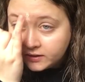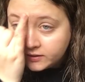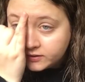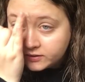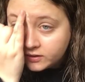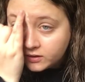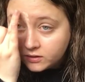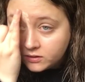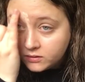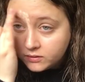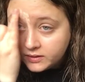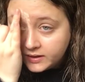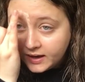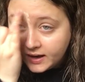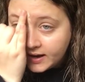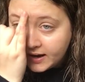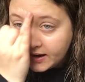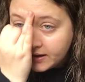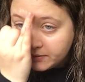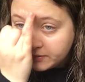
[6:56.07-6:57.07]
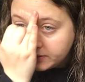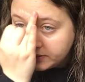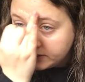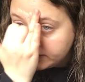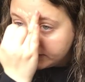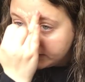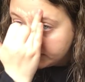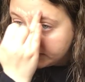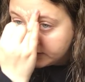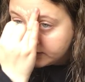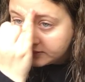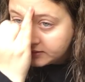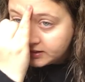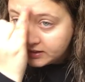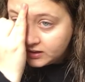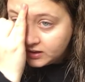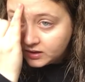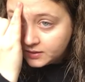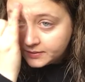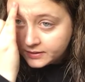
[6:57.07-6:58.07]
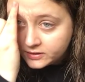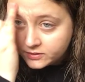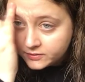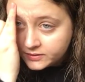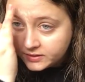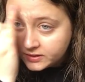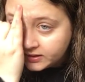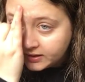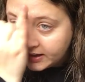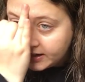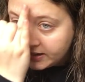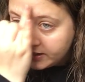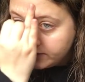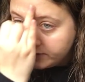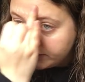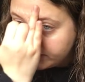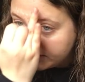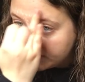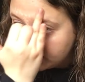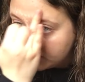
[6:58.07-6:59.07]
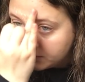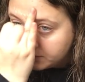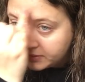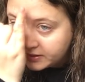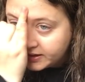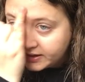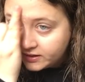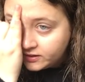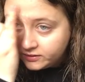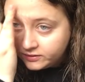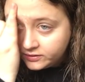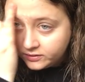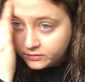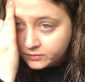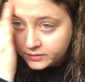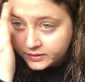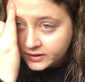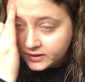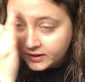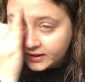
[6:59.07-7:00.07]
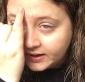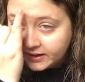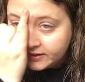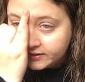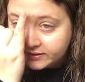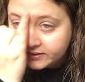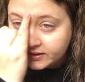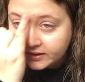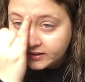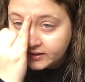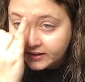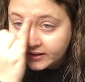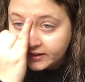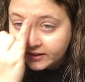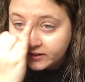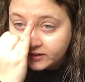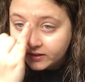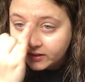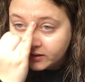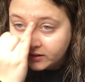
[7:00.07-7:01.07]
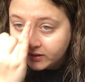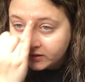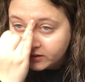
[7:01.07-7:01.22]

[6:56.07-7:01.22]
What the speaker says: So yeah, I was thinking about doing the live thing, but I also realized that, like,